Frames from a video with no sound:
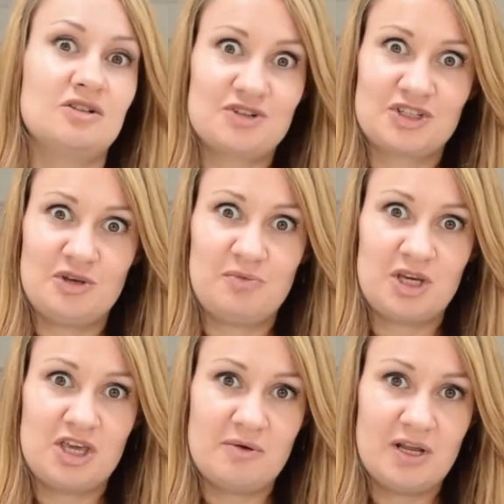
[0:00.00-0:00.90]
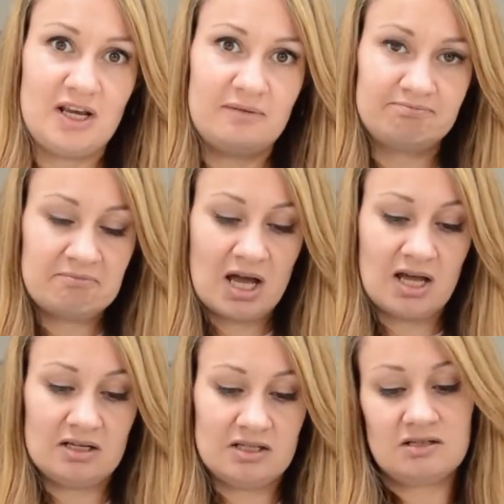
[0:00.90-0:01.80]
to look super cute in it.
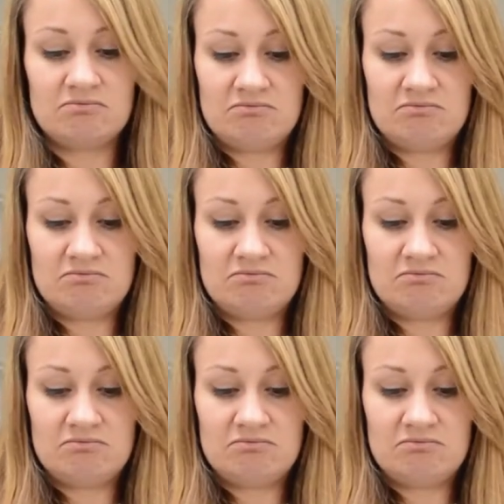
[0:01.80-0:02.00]
And